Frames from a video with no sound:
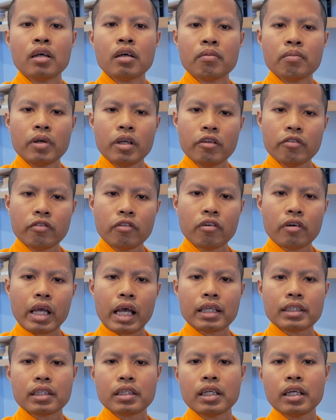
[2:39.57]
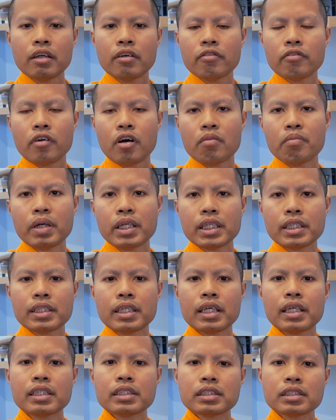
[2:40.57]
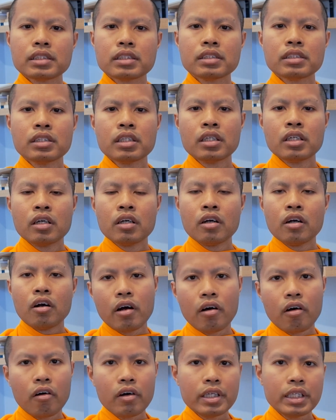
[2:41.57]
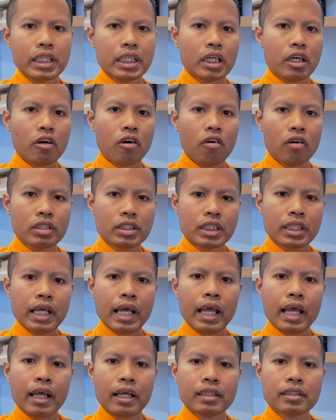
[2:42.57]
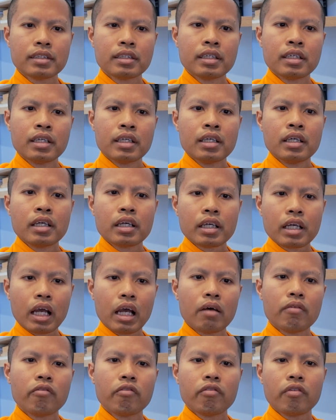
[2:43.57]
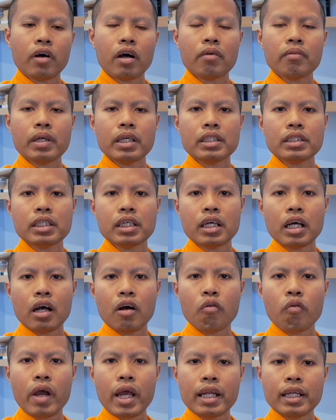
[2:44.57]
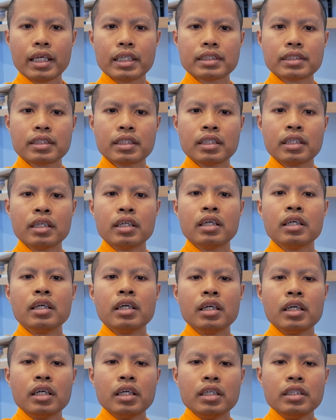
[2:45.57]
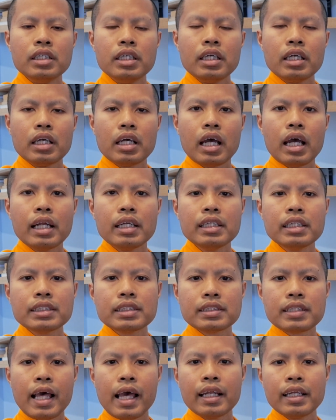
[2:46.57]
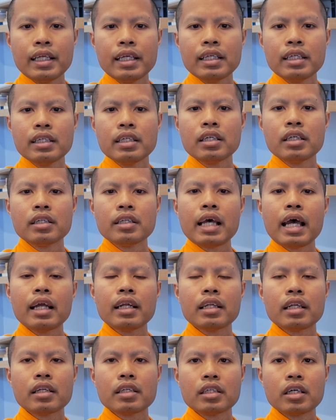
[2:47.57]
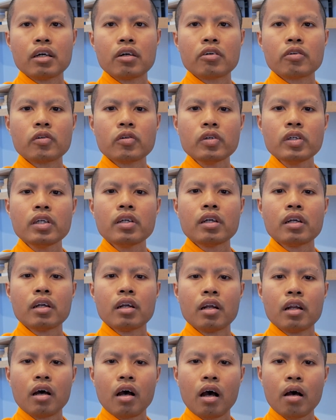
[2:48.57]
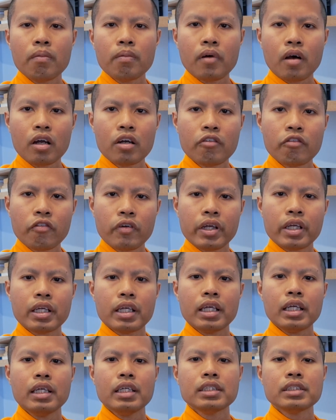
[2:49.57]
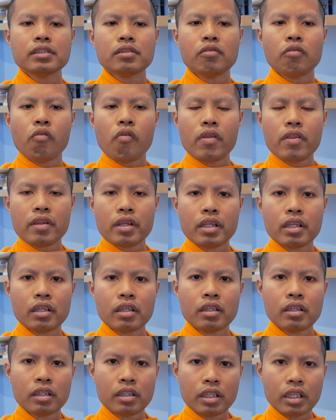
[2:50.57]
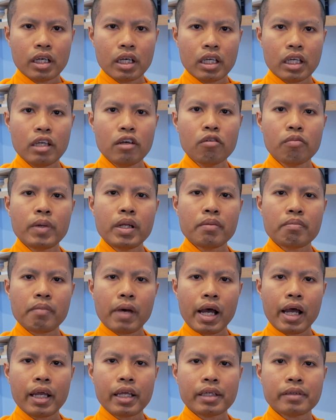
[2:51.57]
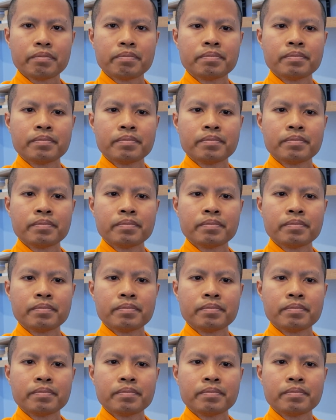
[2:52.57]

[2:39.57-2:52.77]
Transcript: Peaceful gathering for meditation, on the other hand, come from inner awareness. The understanding that the root of conflict is within the human mind.